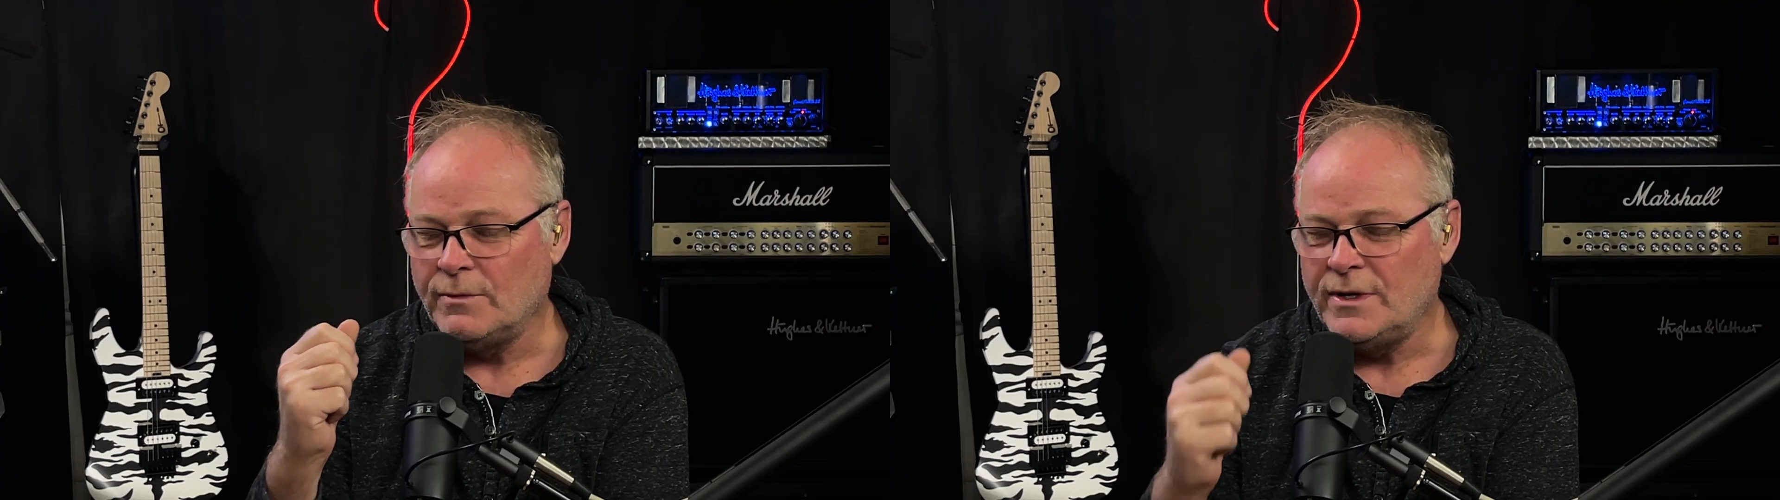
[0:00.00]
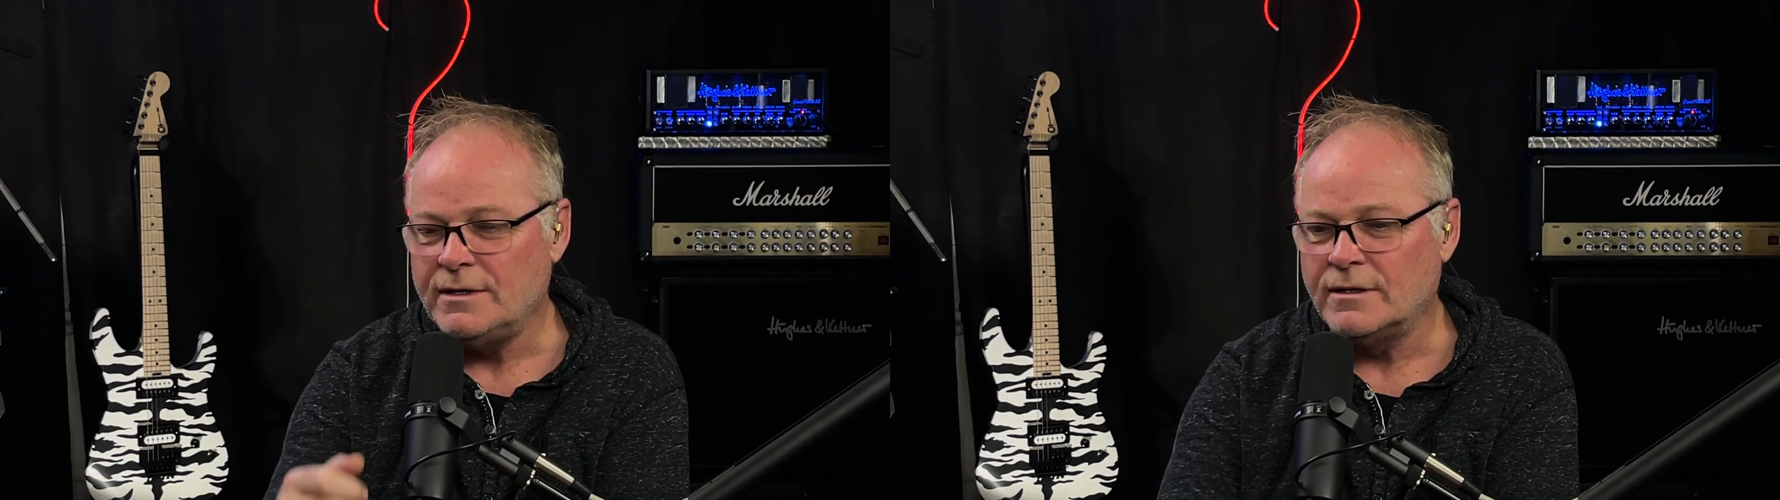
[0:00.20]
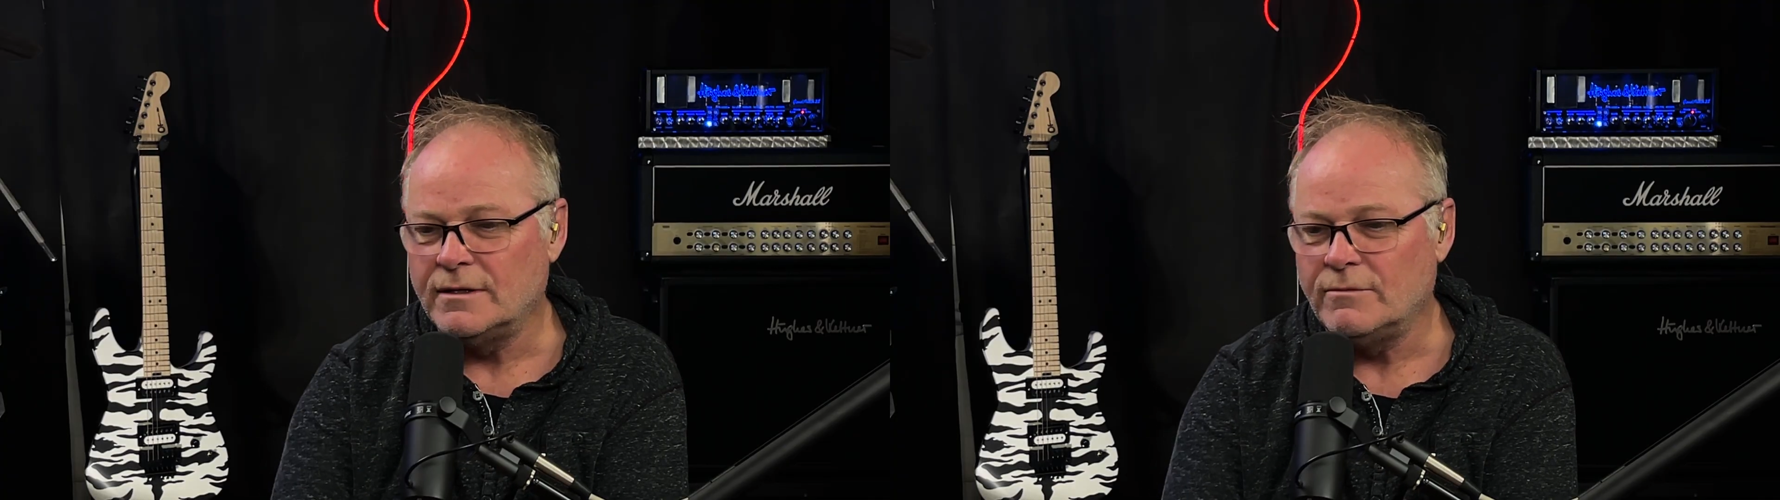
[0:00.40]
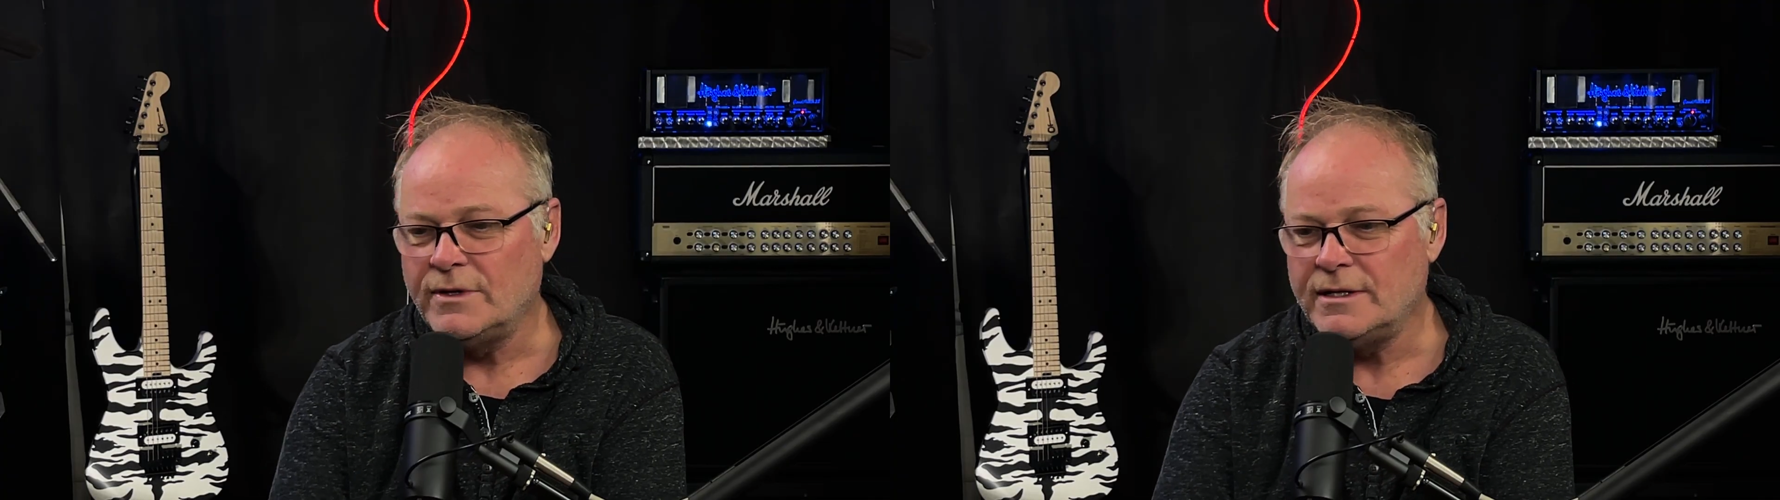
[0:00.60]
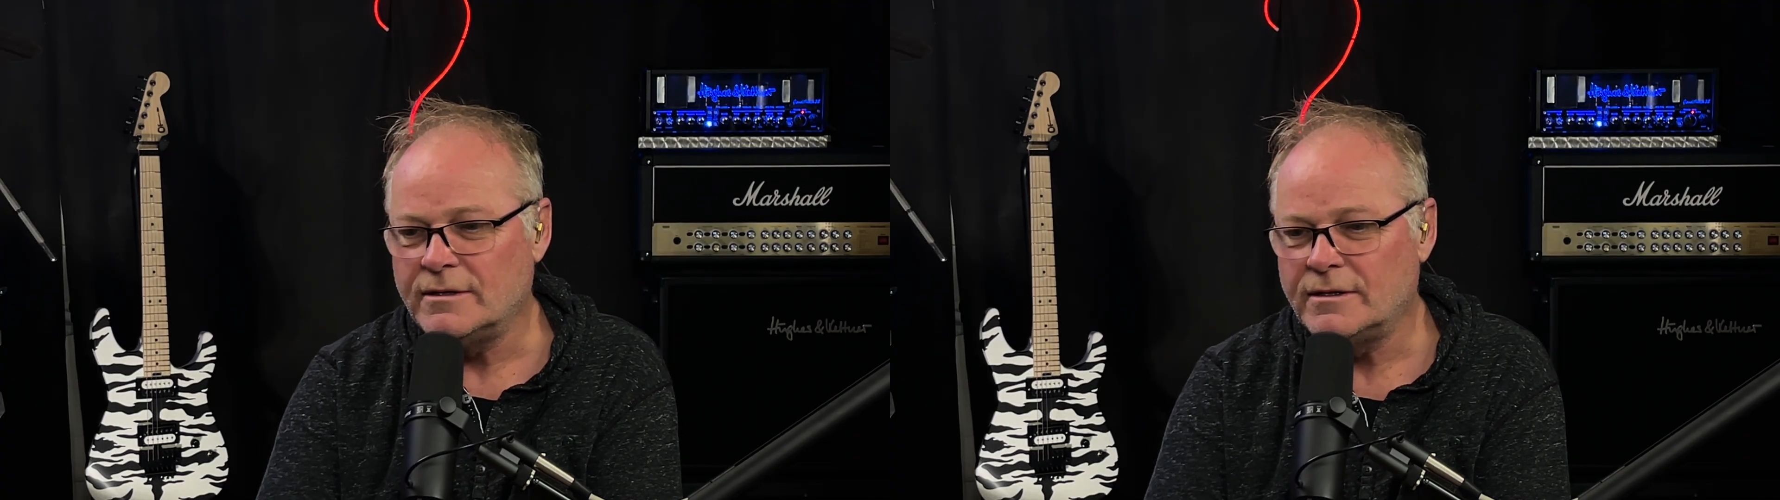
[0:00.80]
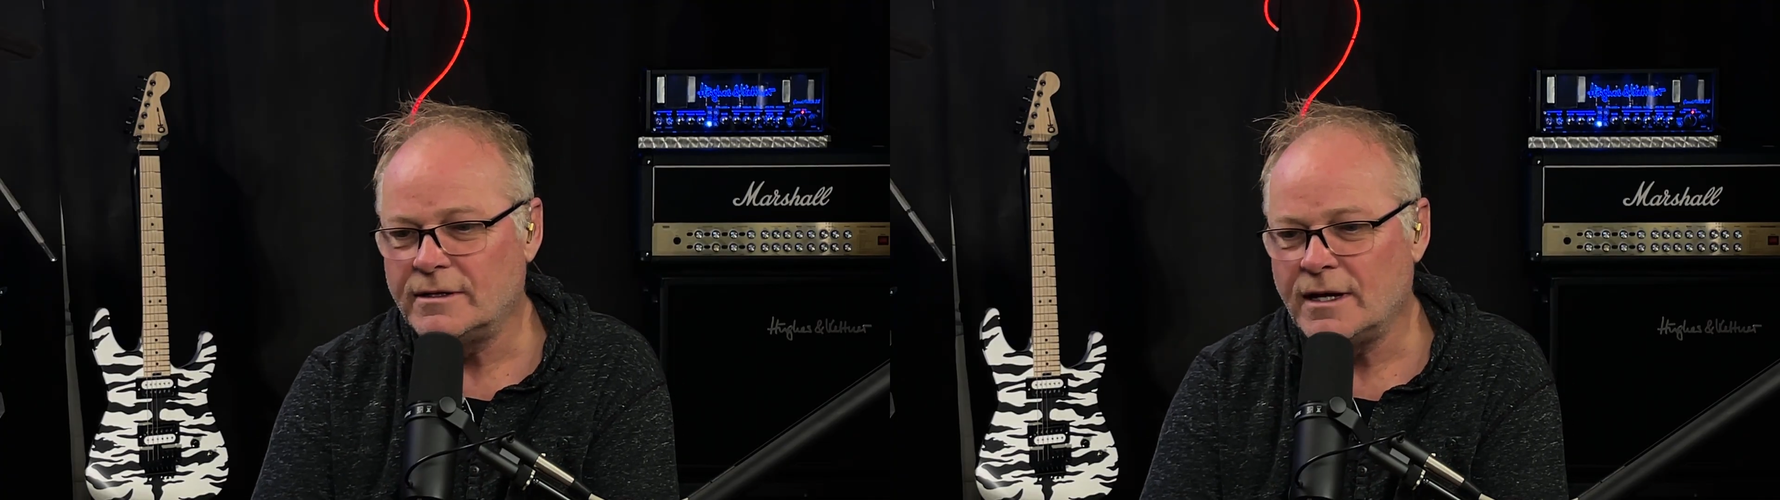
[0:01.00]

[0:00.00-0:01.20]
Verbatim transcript: we are we are